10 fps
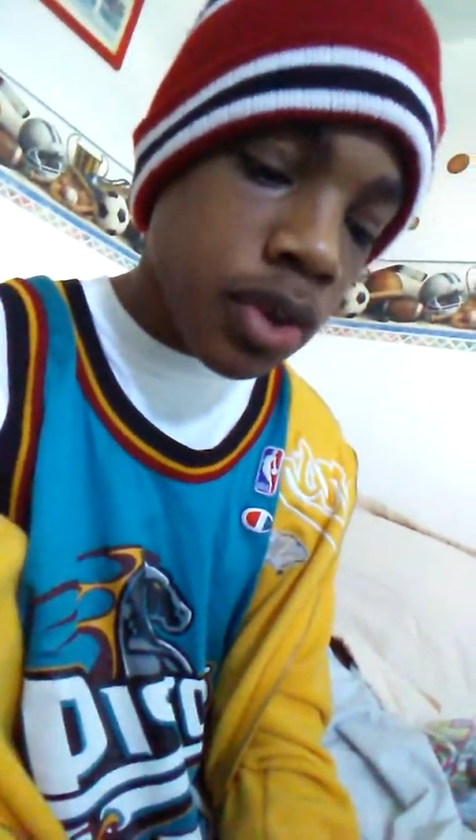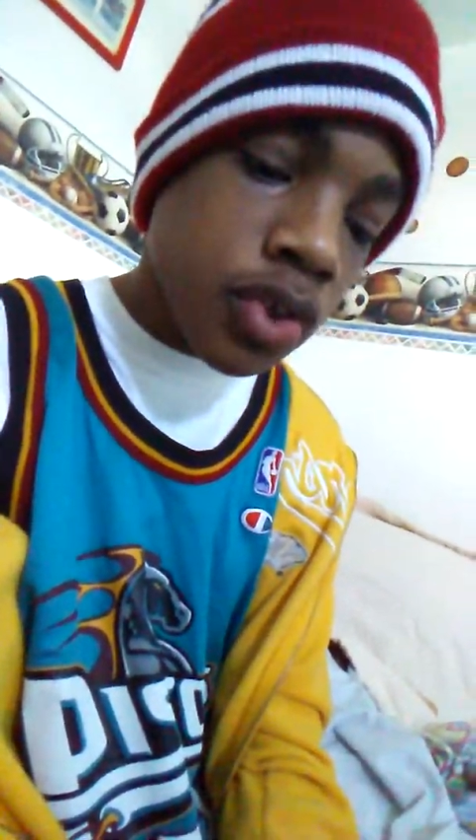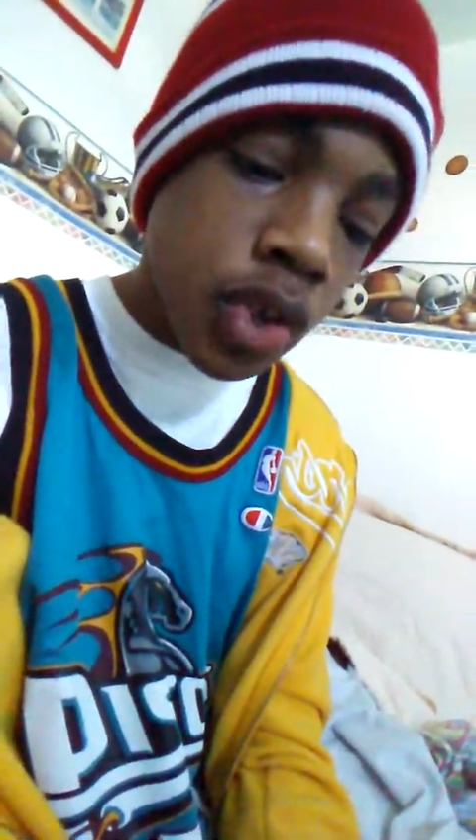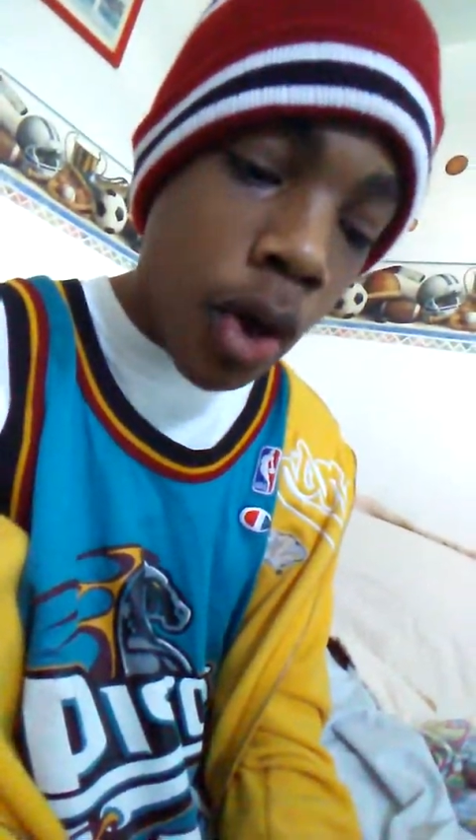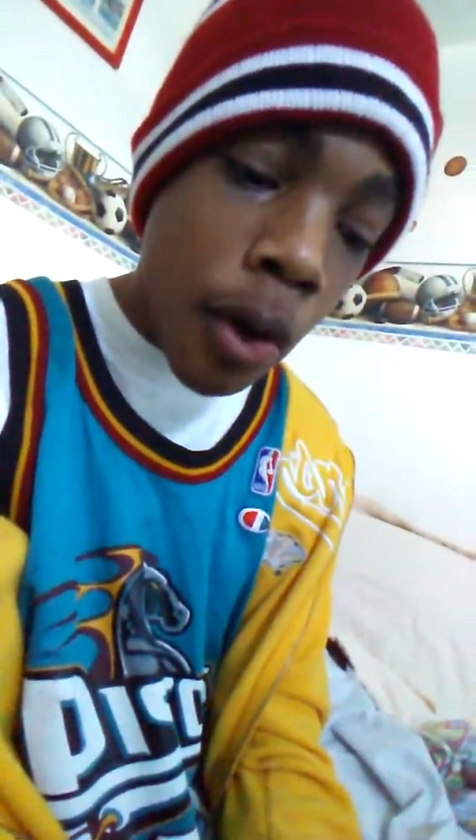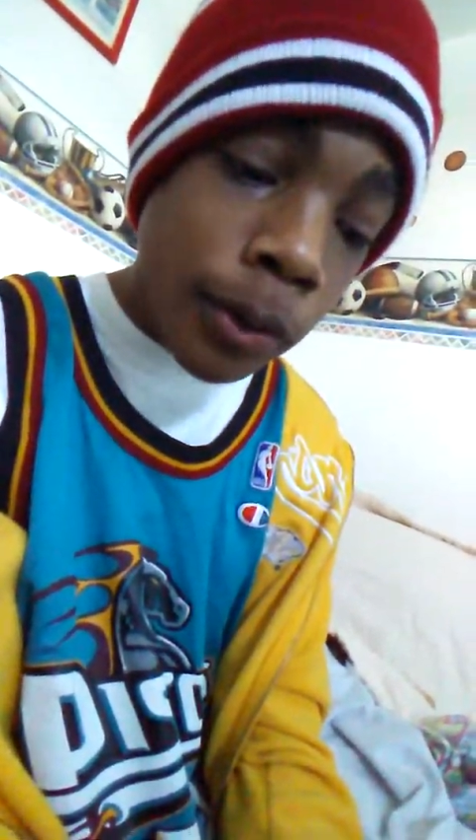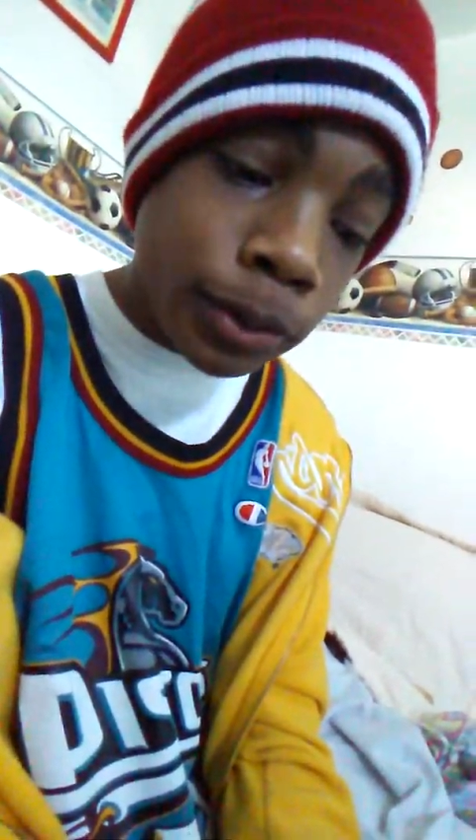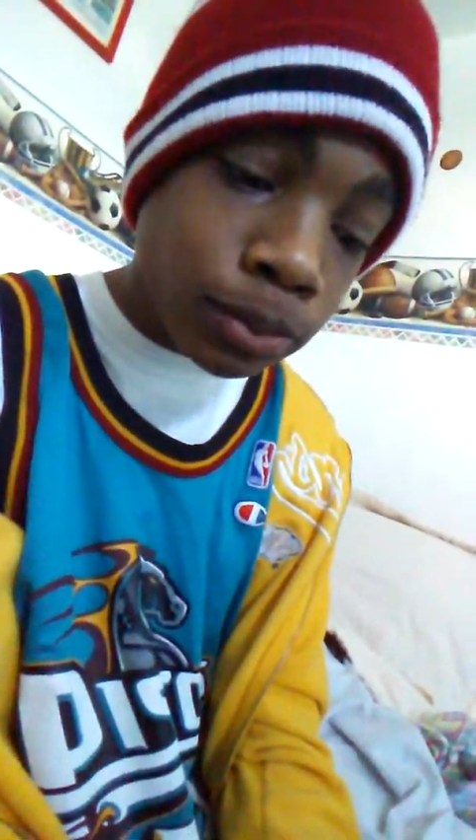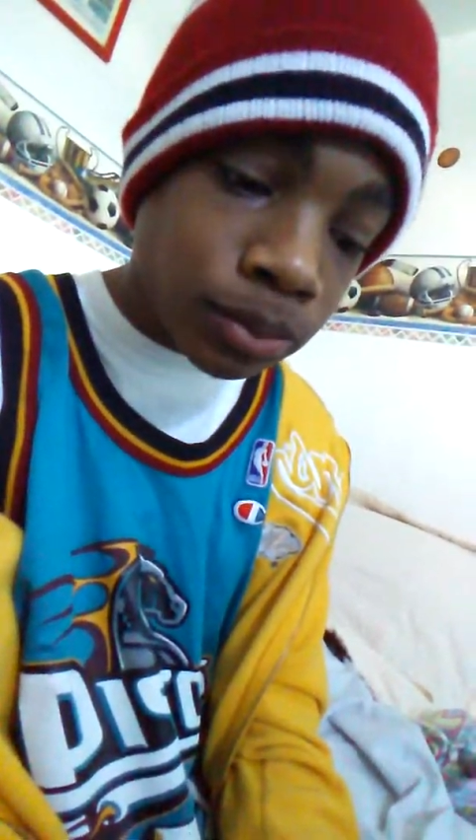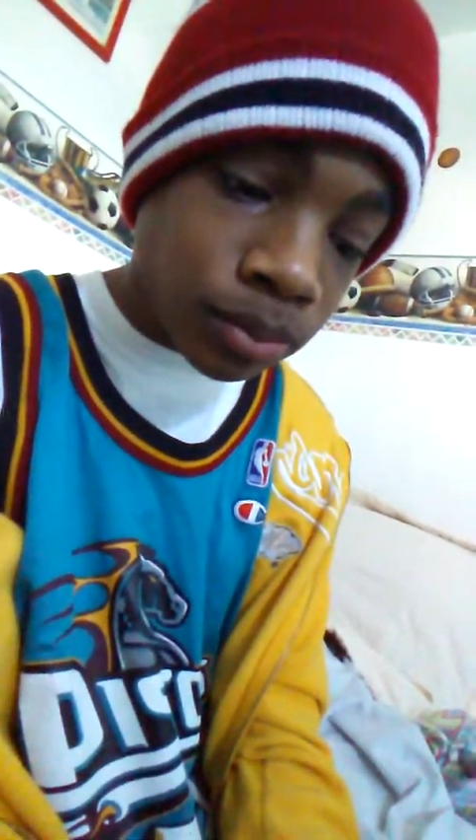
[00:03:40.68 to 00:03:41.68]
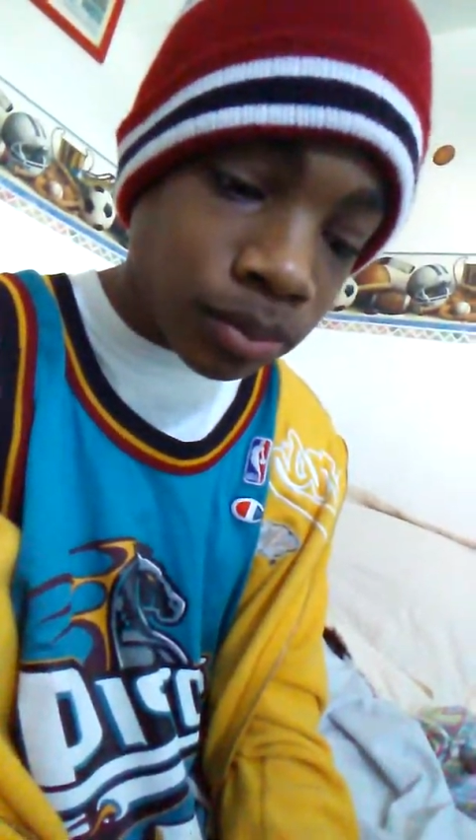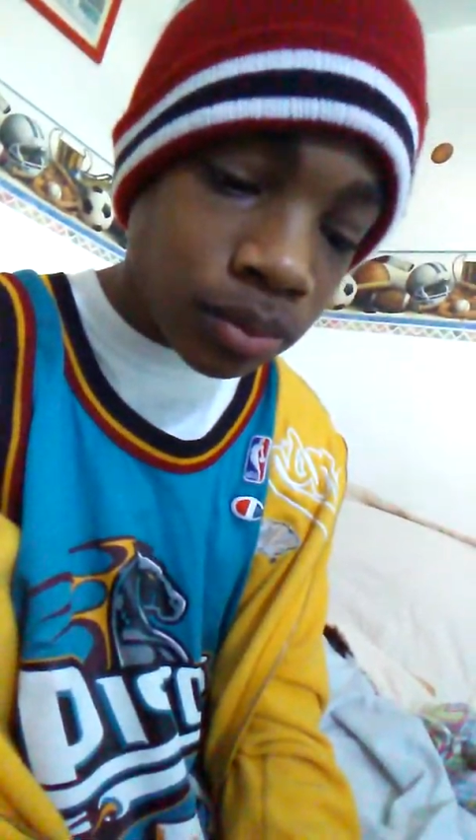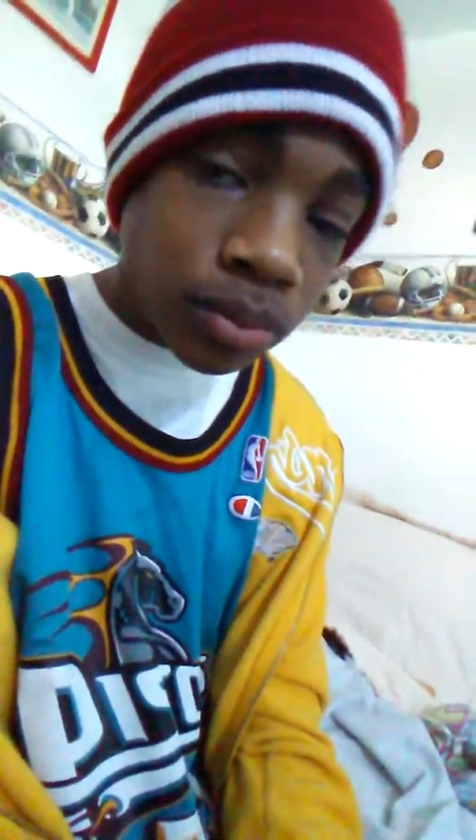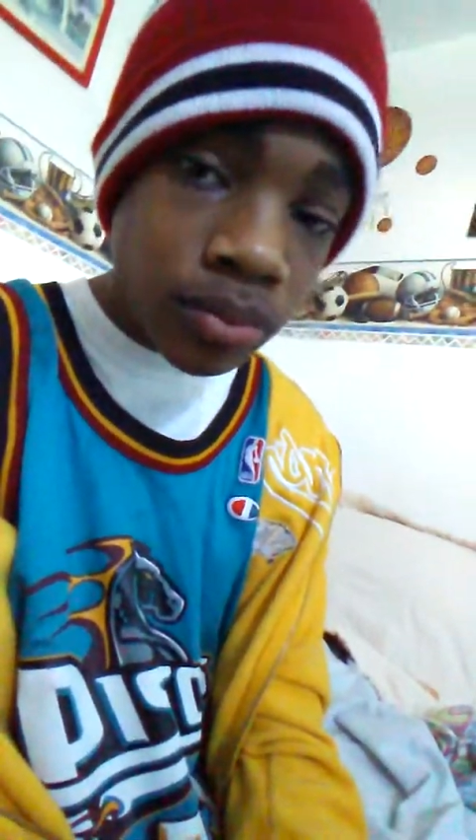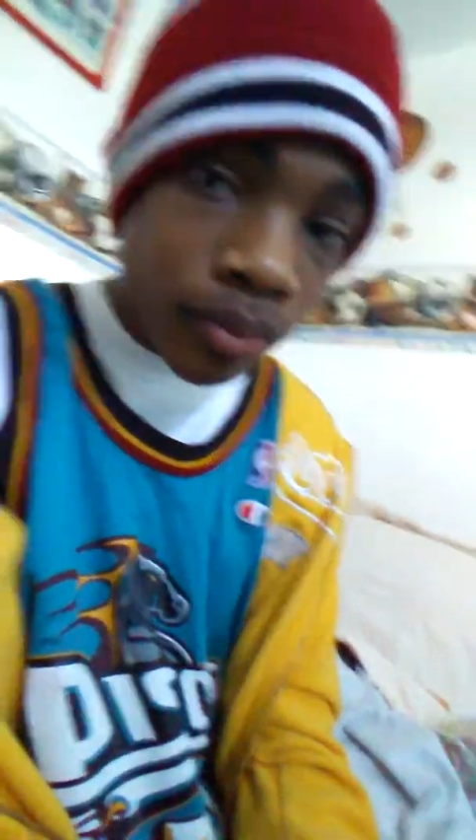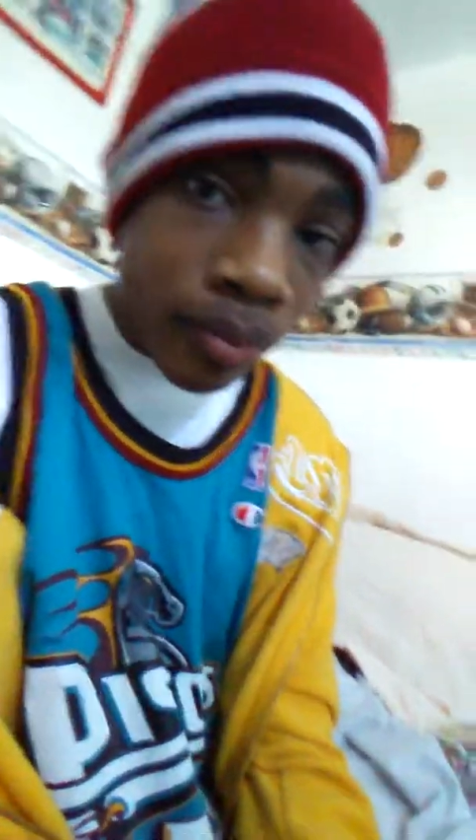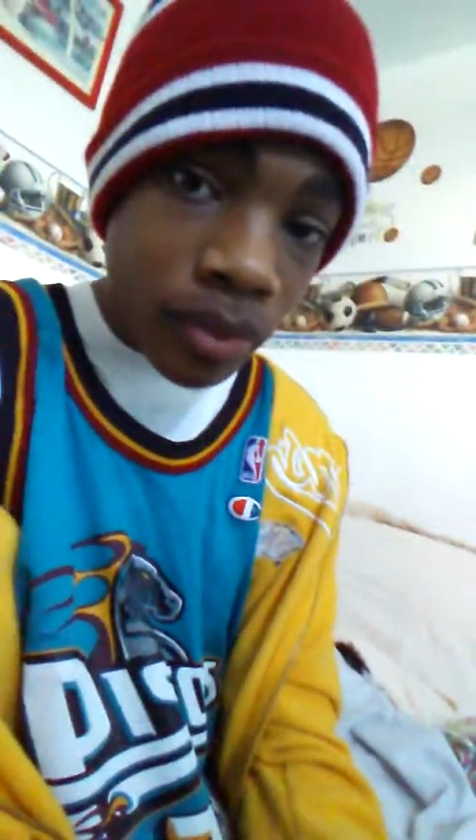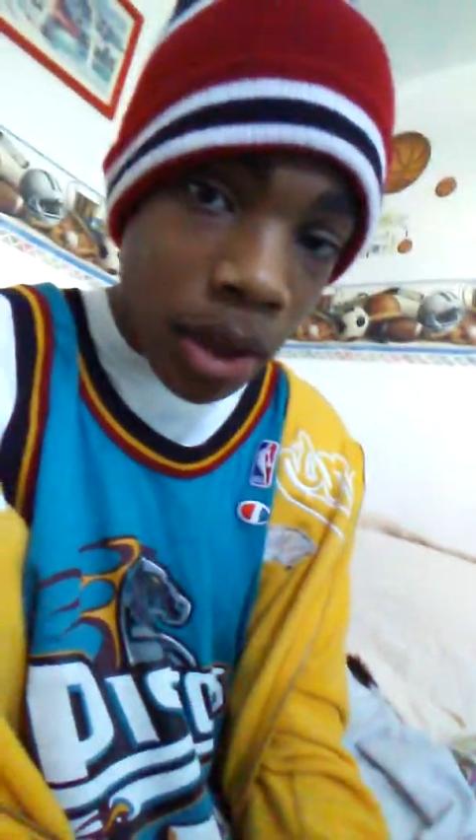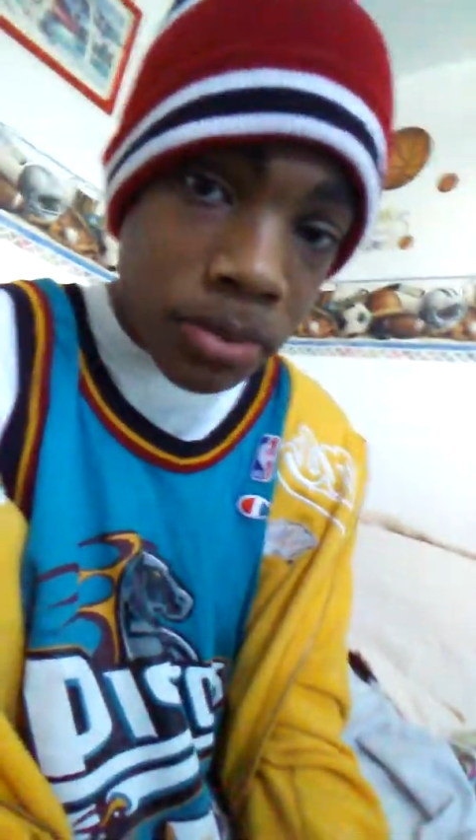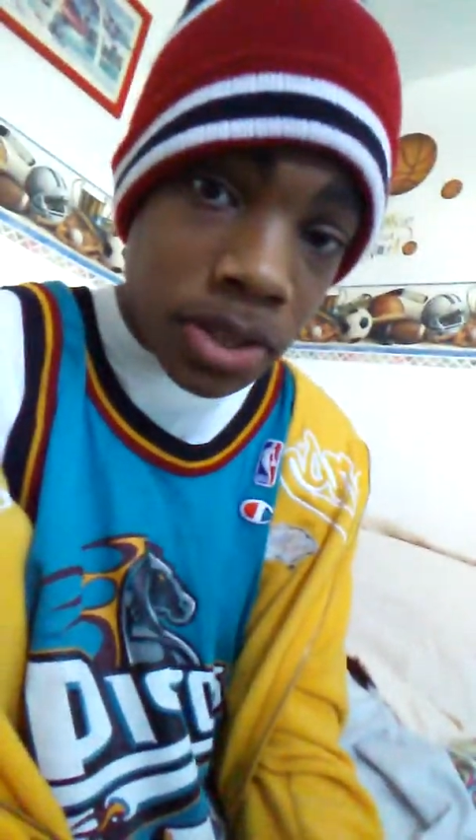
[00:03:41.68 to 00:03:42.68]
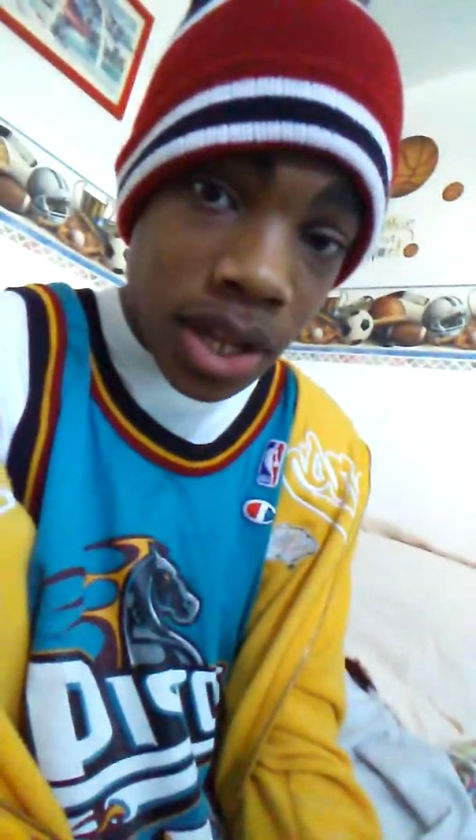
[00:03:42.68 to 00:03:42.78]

So, I mean,